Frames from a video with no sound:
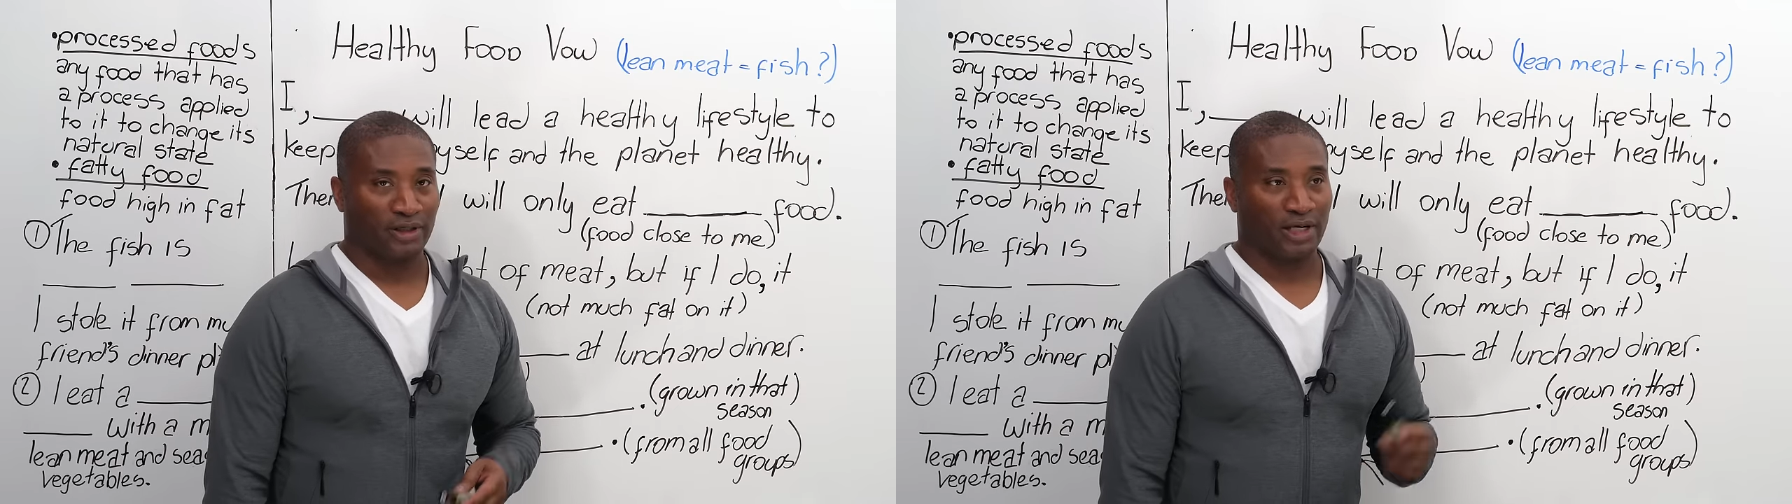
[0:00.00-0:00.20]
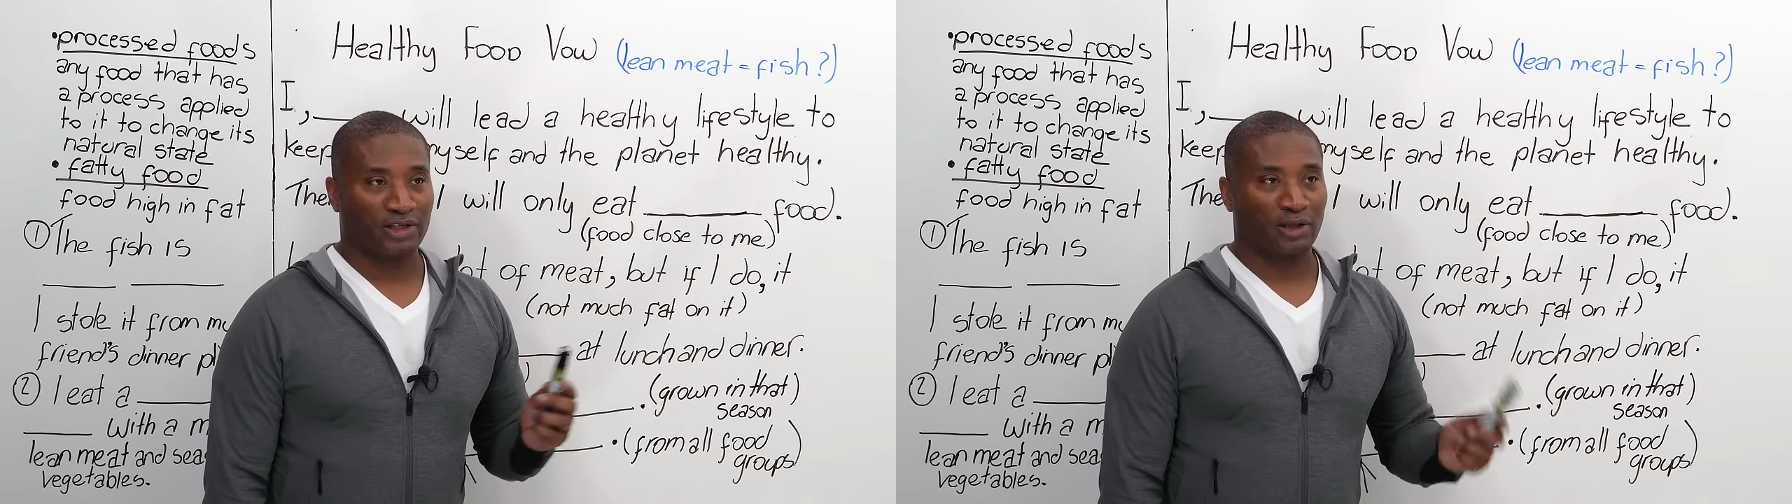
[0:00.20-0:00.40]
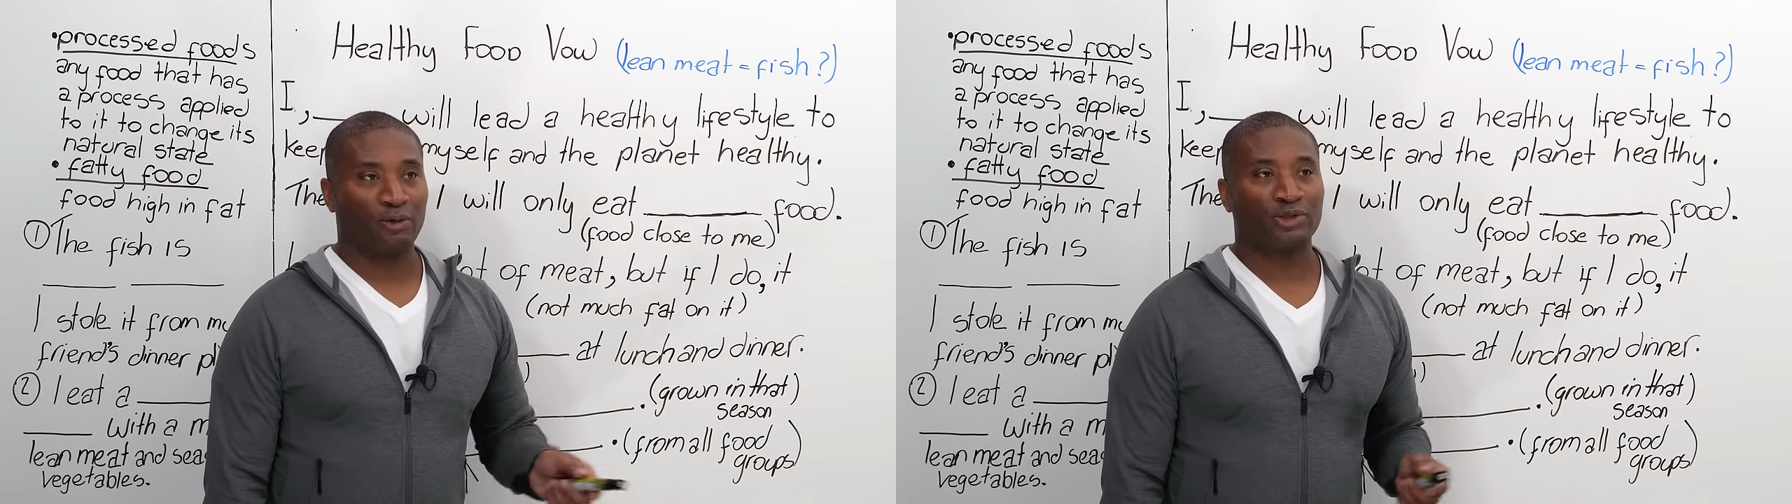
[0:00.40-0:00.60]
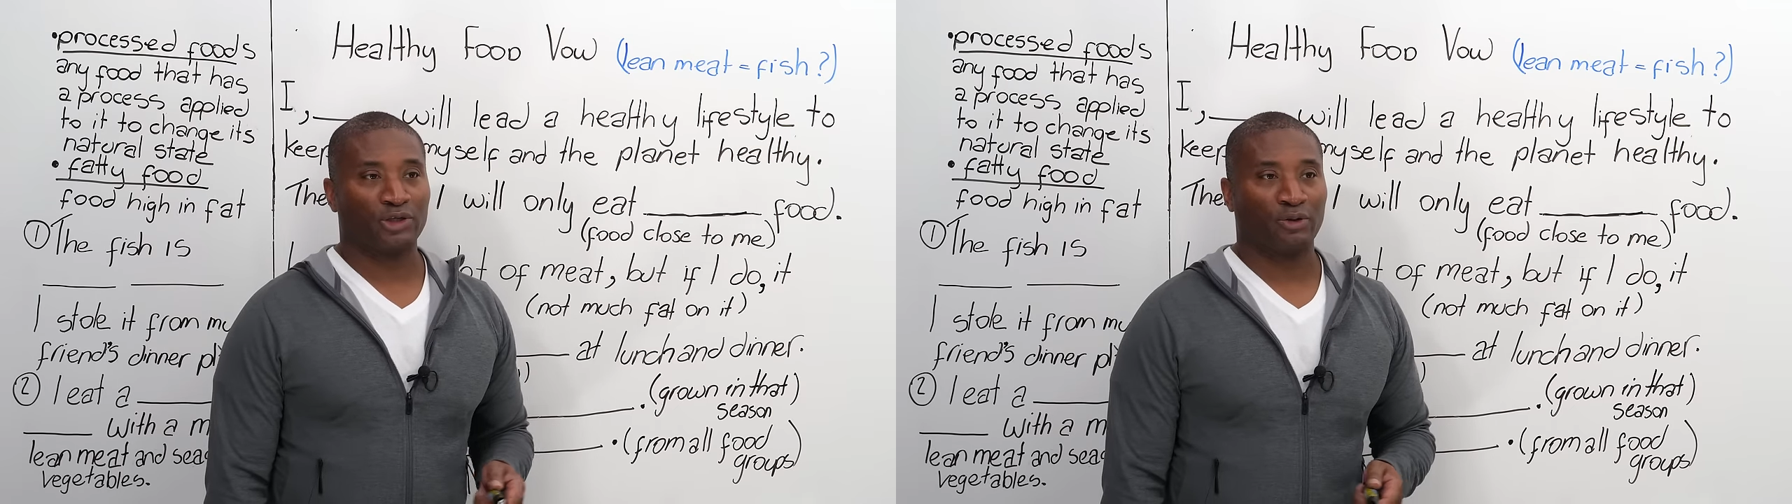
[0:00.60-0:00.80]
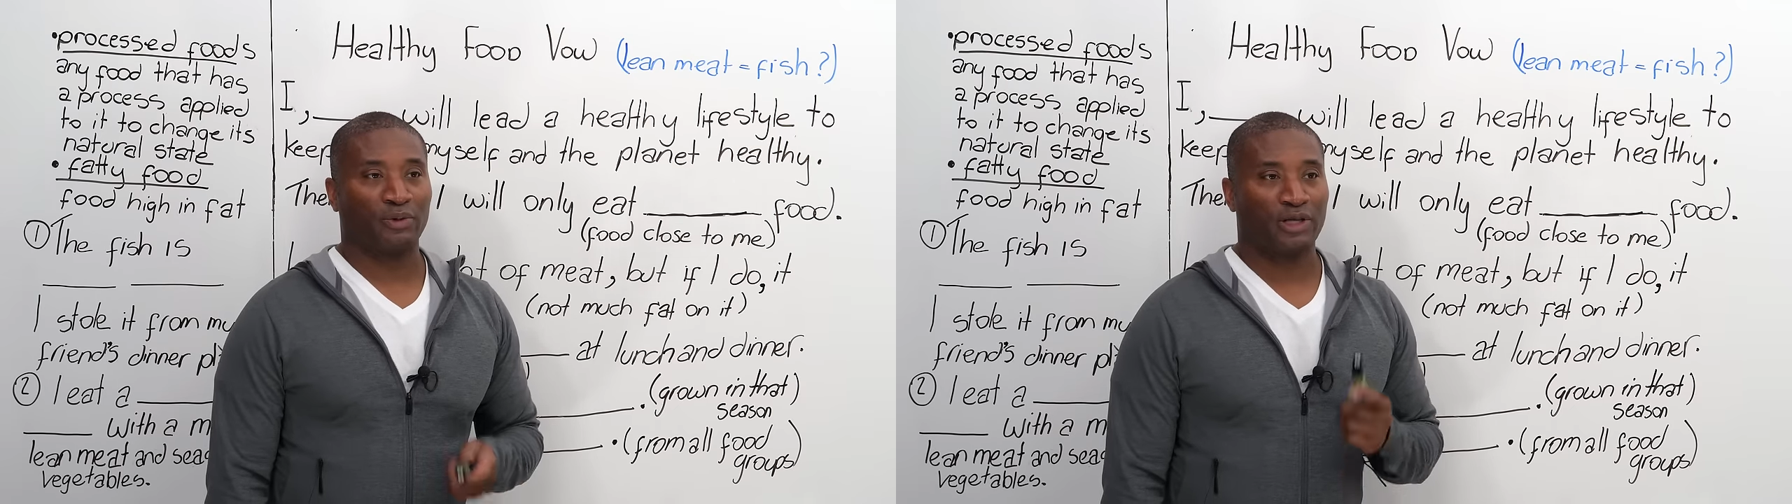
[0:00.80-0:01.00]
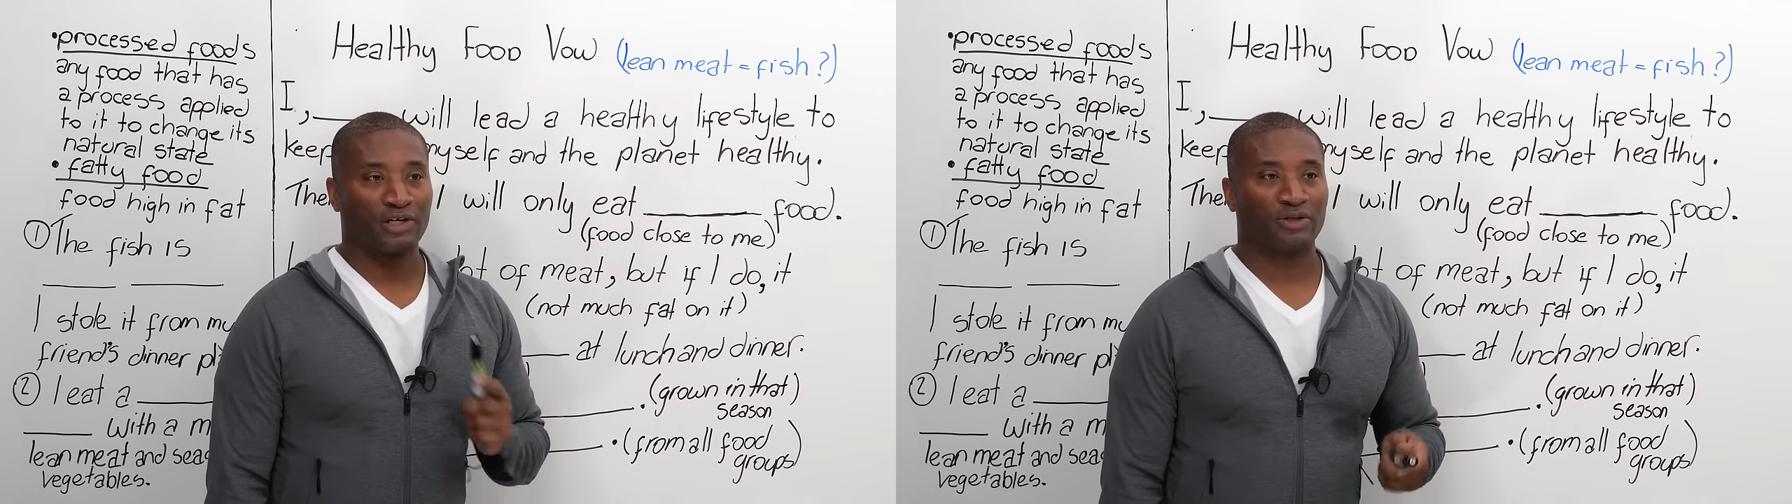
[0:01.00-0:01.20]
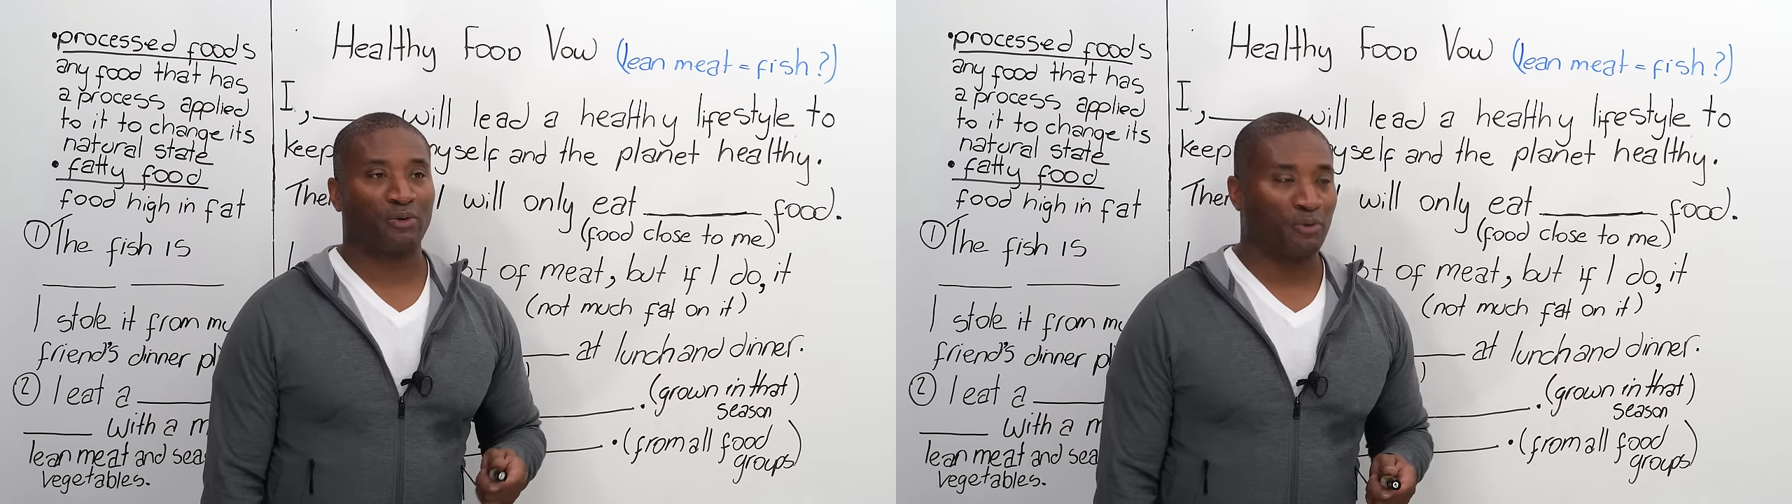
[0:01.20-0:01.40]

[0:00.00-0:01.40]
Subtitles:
That's close to you, but that's not